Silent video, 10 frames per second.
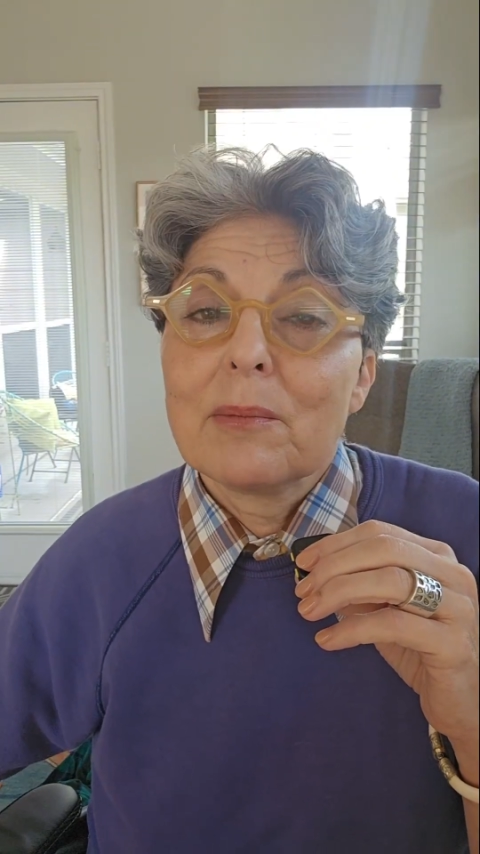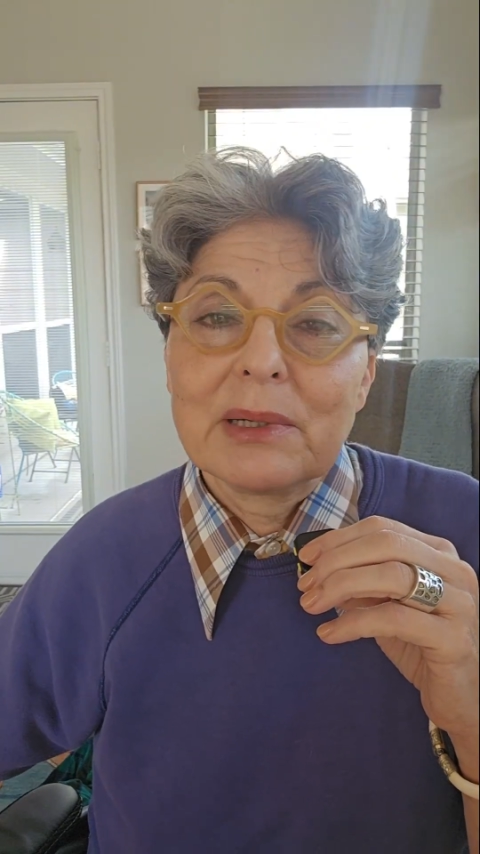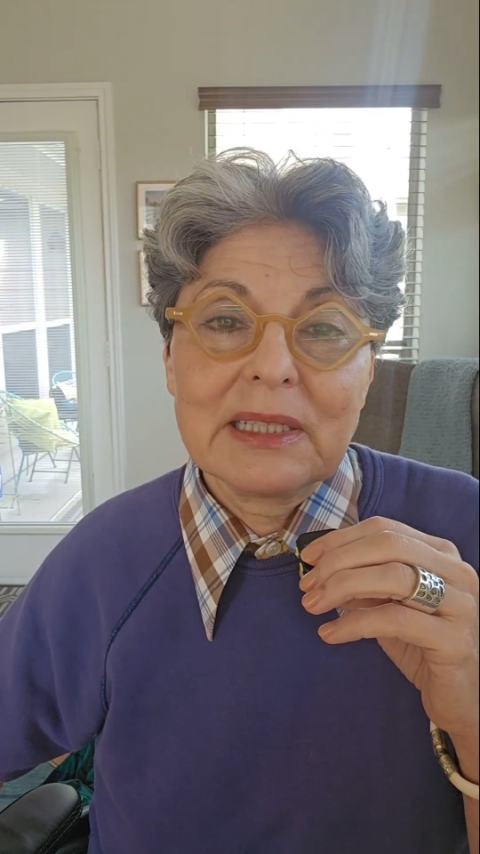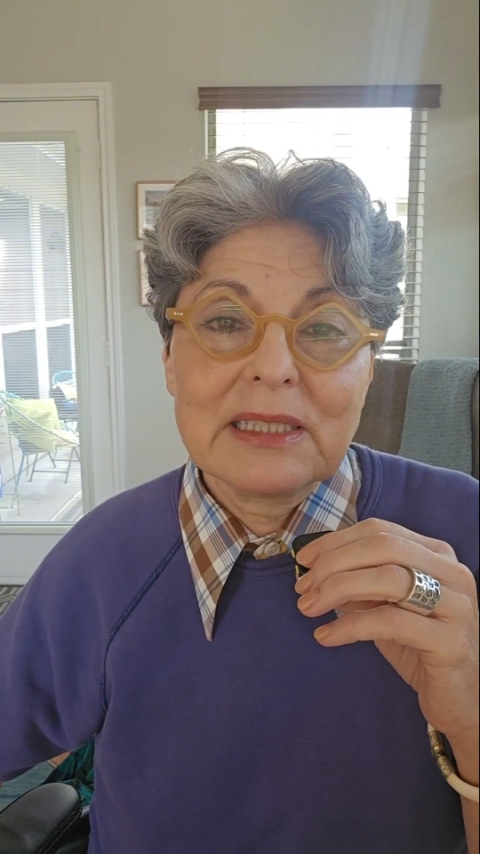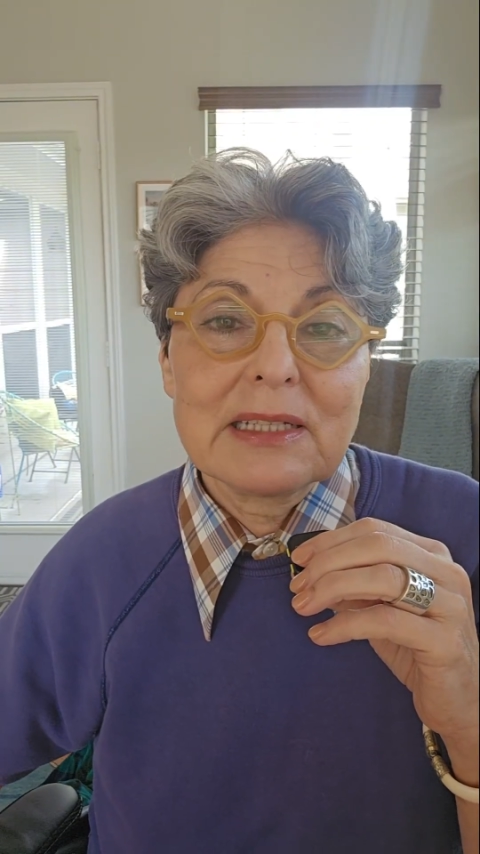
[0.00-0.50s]

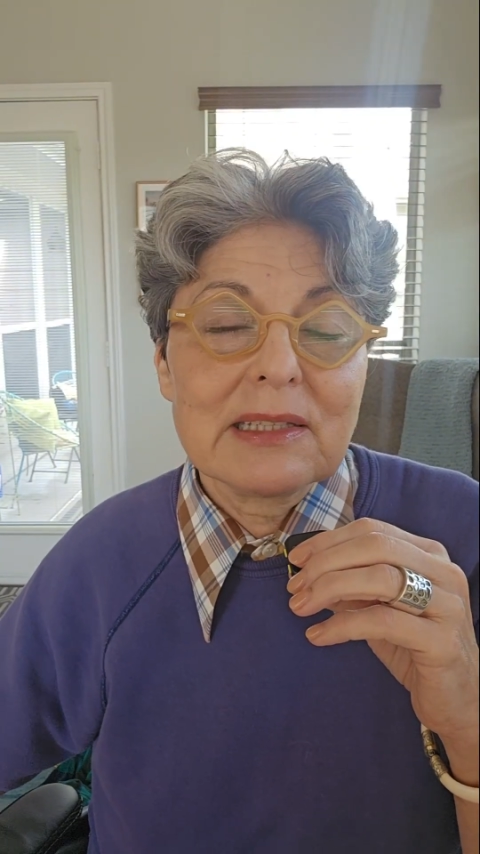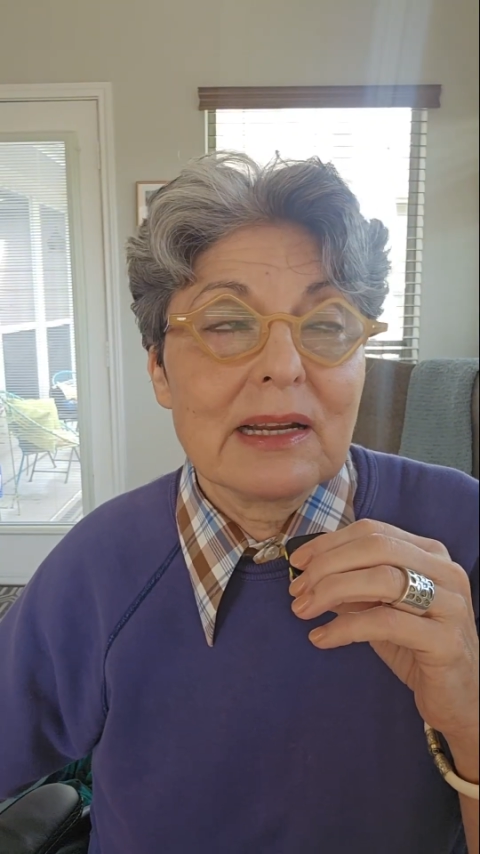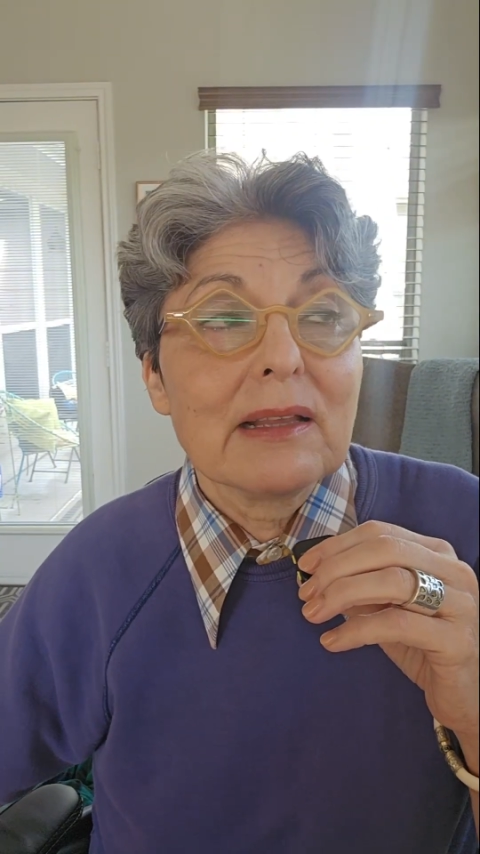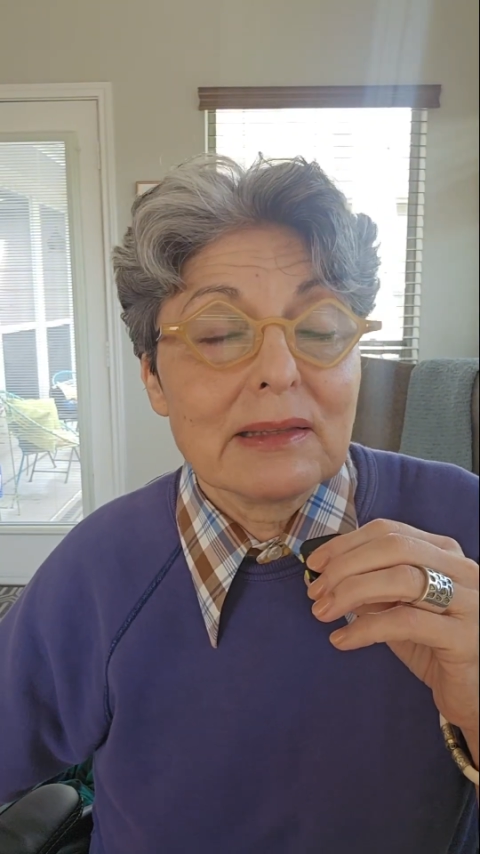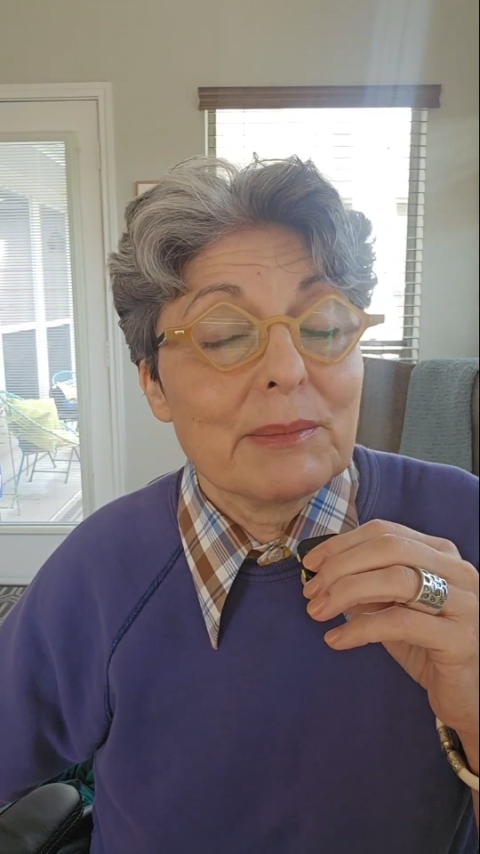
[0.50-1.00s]
but it
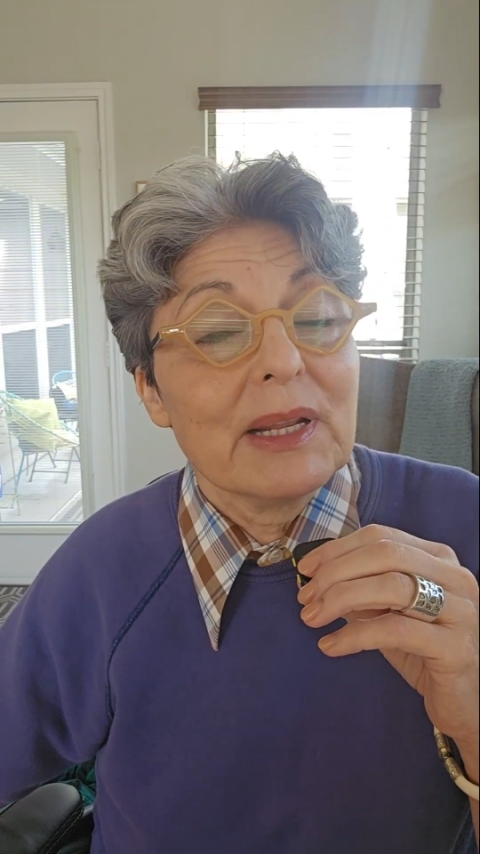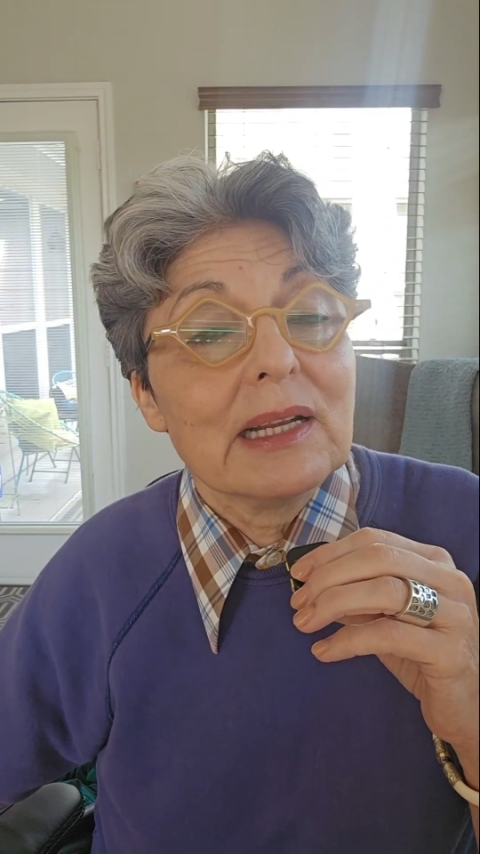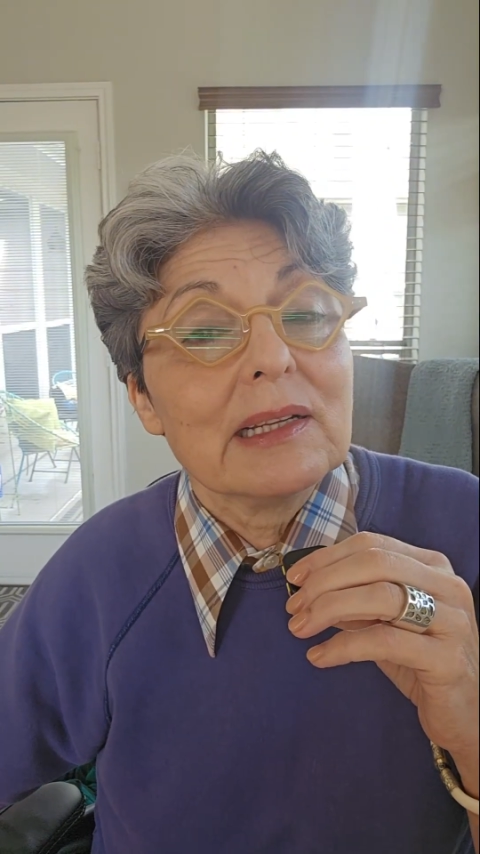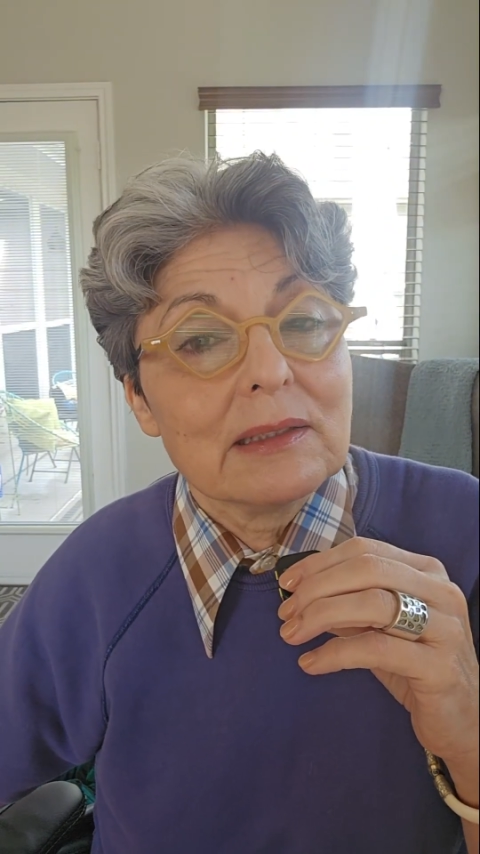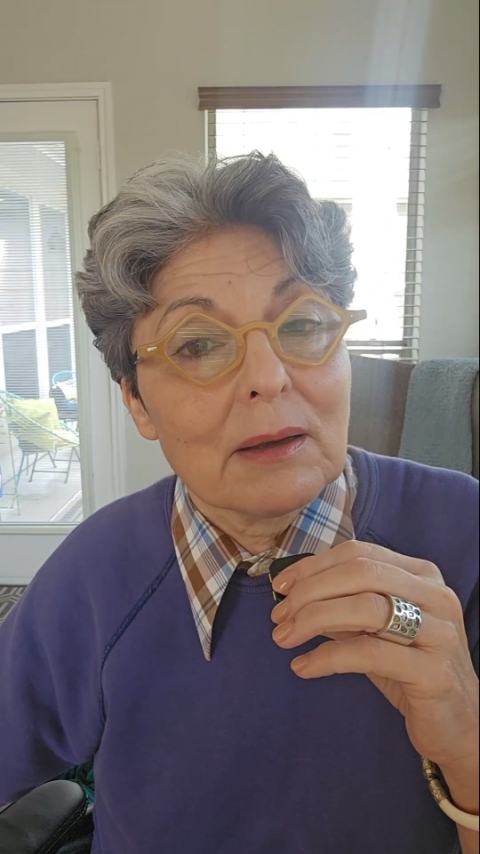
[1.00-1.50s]
doesn't
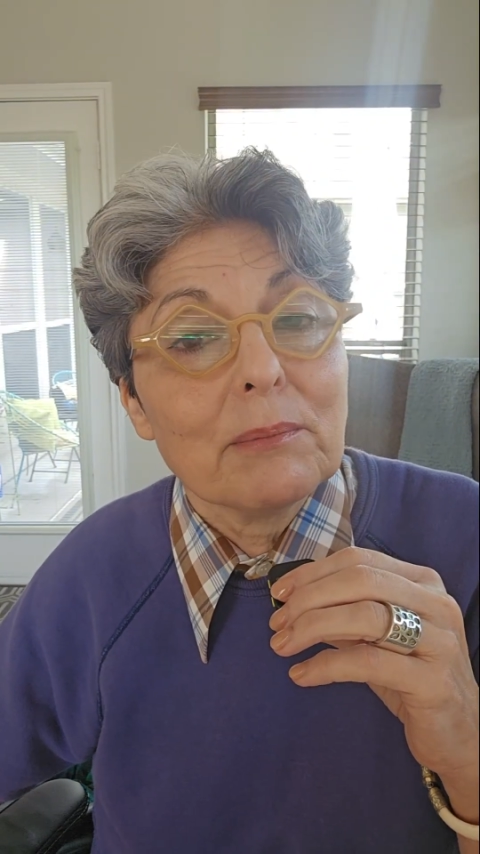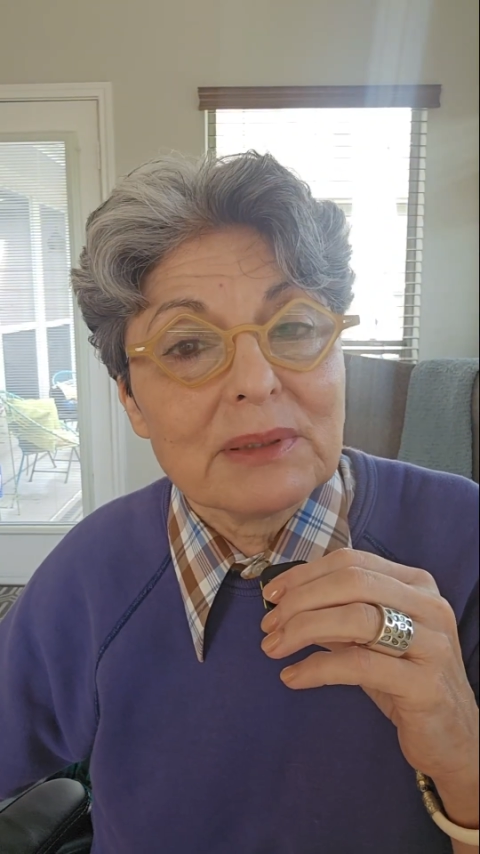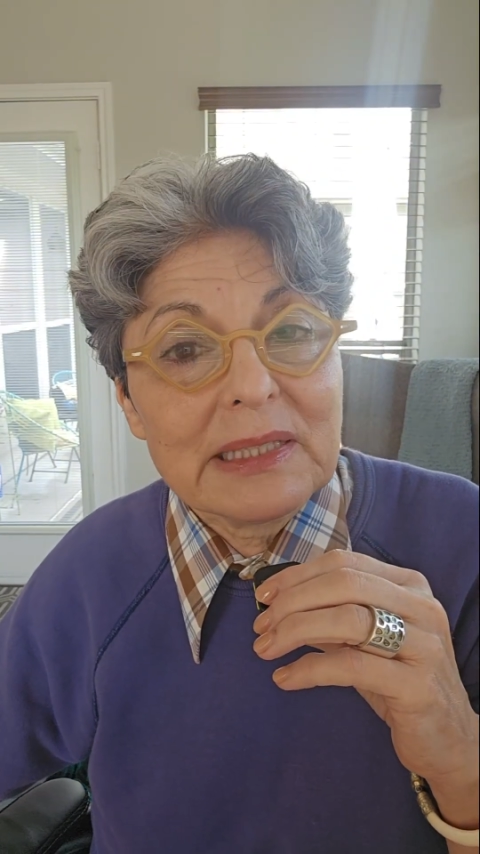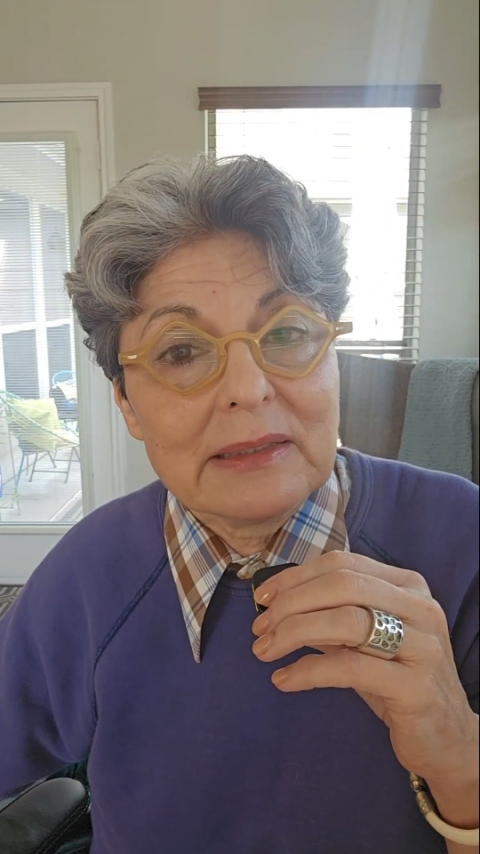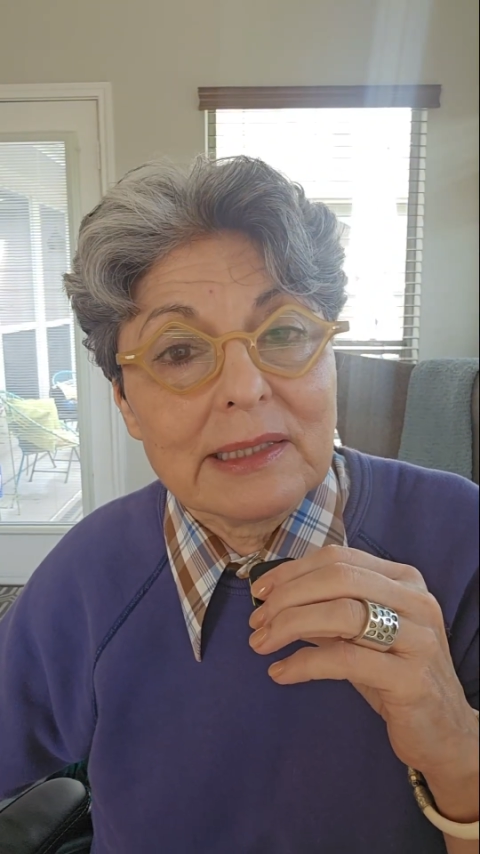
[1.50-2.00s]
eliminate it
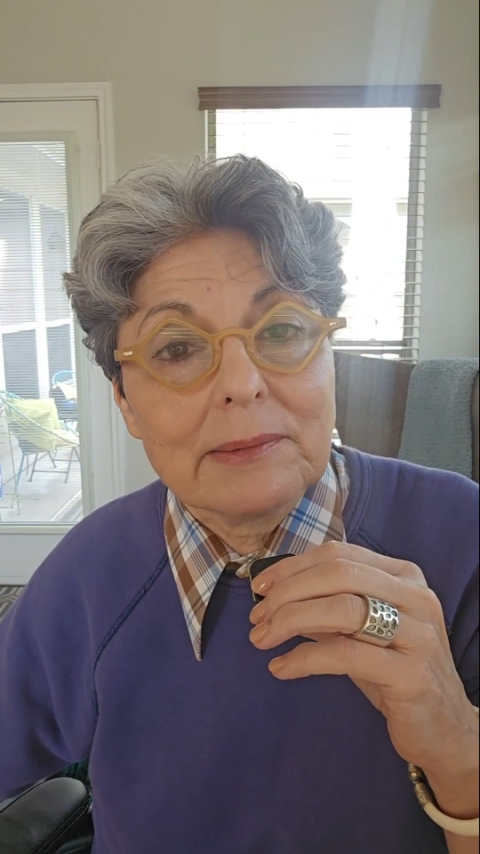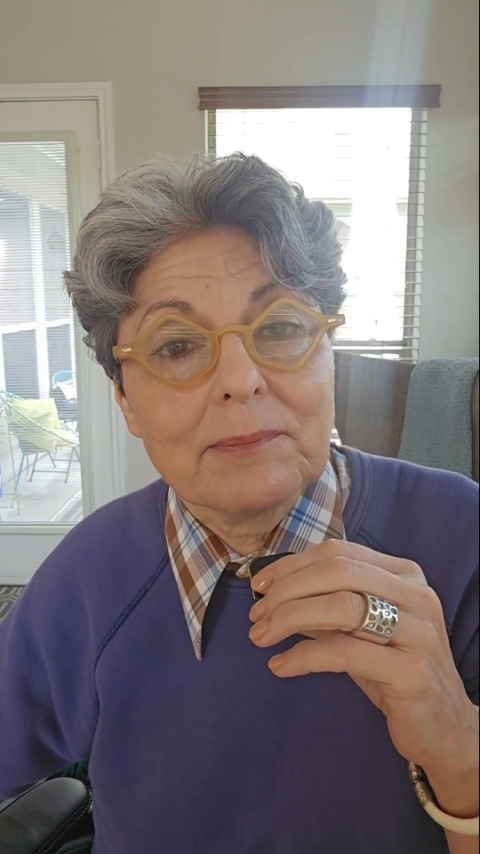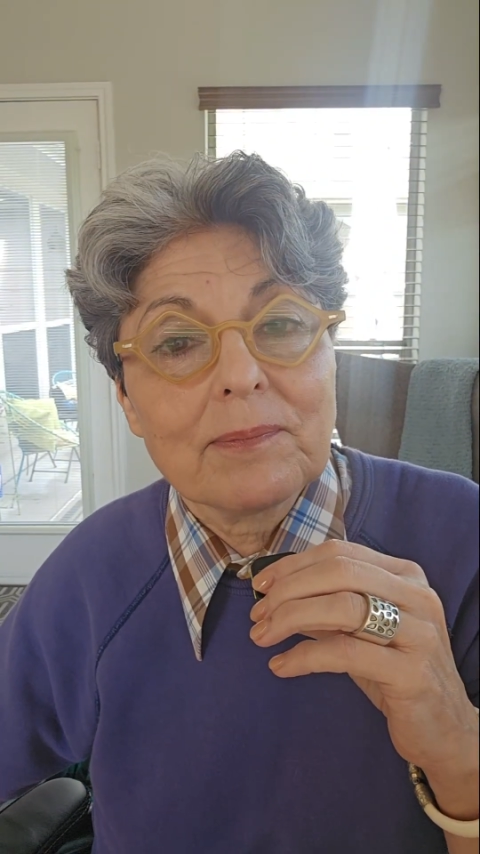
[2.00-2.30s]
completely.